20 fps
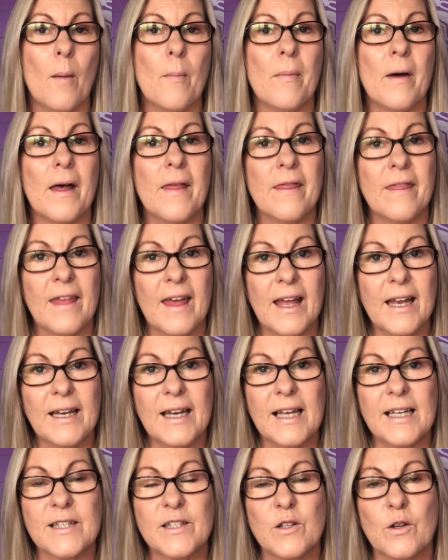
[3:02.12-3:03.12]
but then
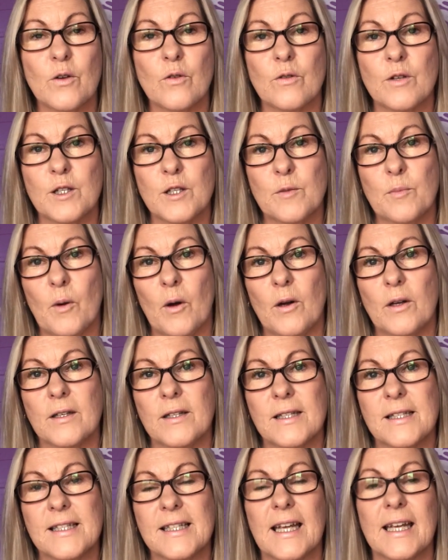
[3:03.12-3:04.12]
as your
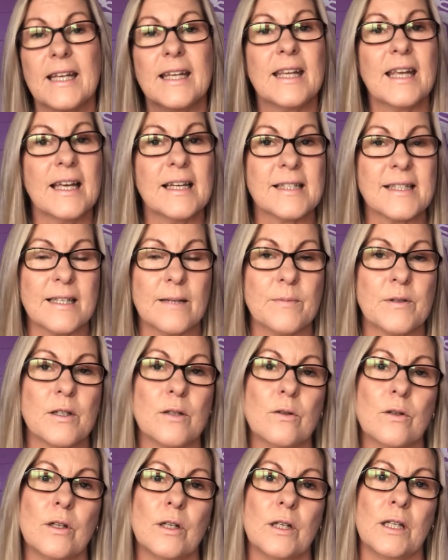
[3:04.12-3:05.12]
response, say yes,
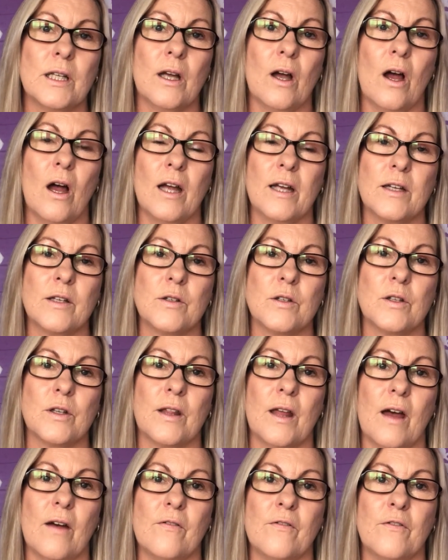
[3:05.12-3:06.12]
absolutely, I can do
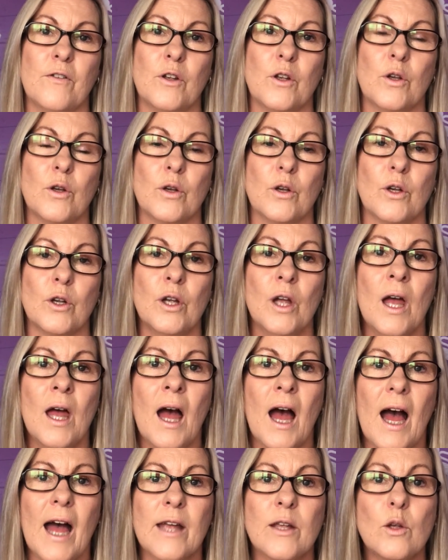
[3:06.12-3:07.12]
that for you.
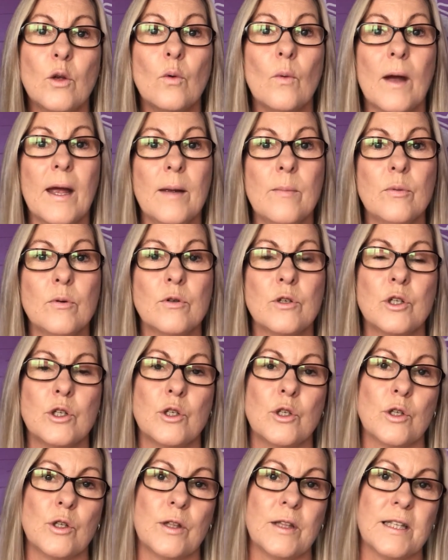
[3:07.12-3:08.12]
Are you able to
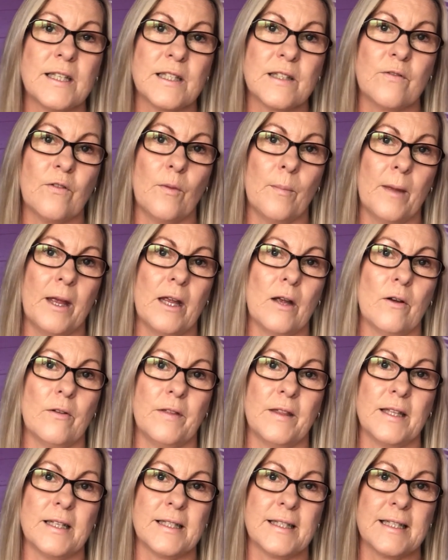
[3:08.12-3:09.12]
do this for me
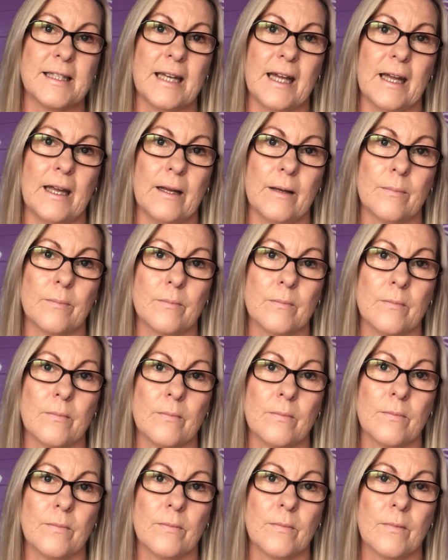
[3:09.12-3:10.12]
on this day?
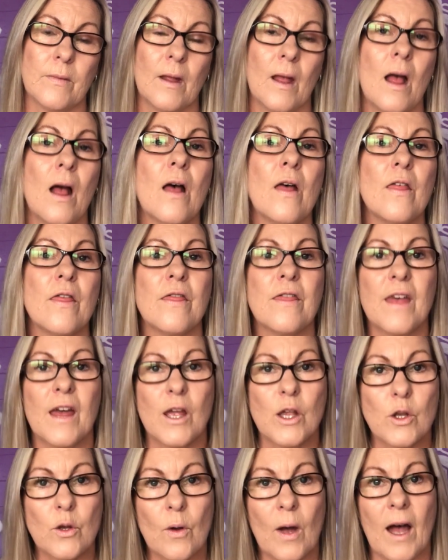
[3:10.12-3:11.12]

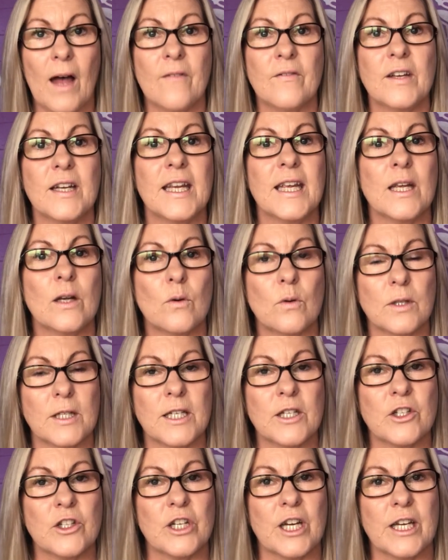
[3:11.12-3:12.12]
There you have an equal
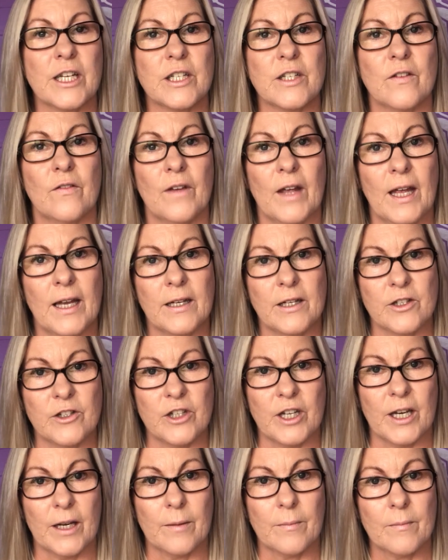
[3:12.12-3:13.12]
exchange of
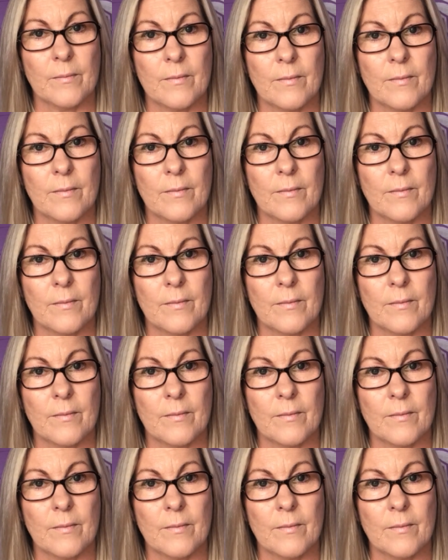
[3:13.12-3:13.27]
energy.